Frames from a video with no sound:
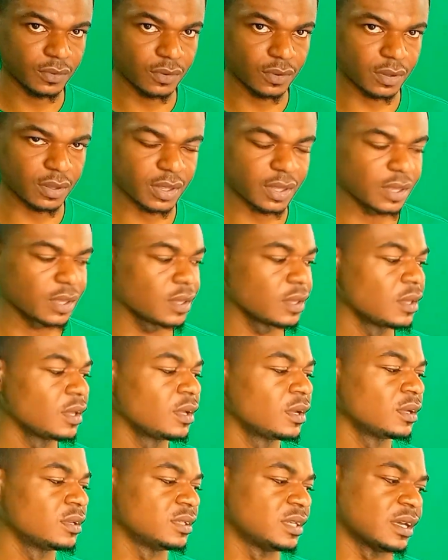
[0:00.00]
okay,
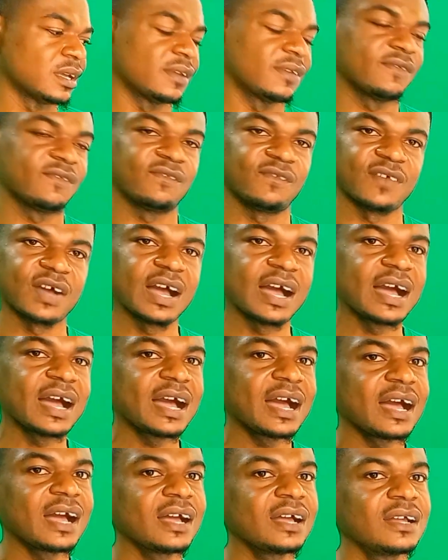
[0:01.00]
then
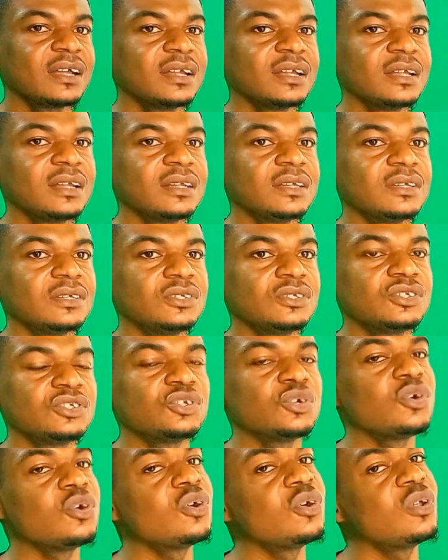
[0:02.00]
fa,
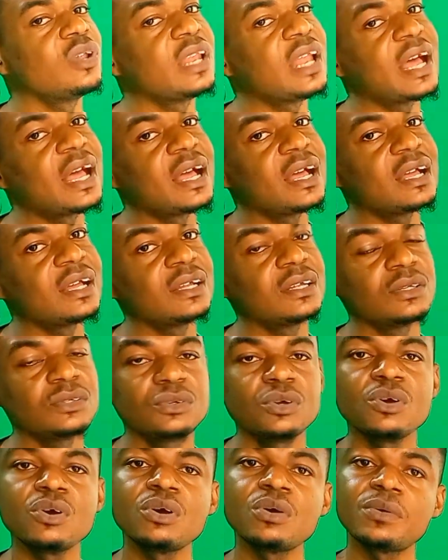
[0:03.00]
sol, la,
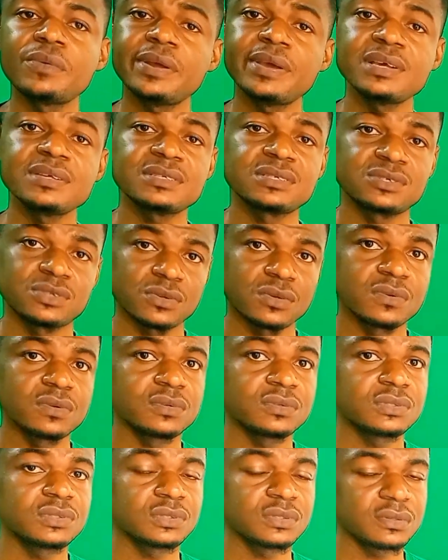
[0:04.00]
do, re,
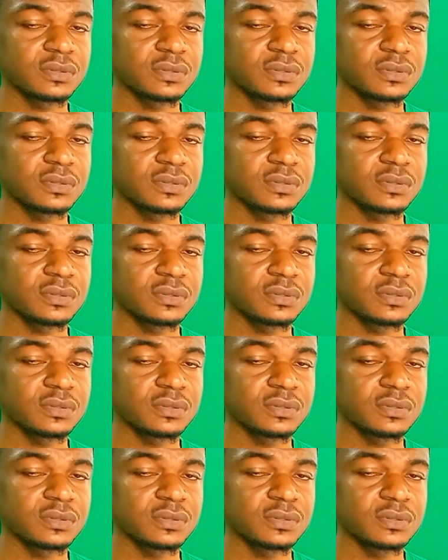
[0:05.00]
so,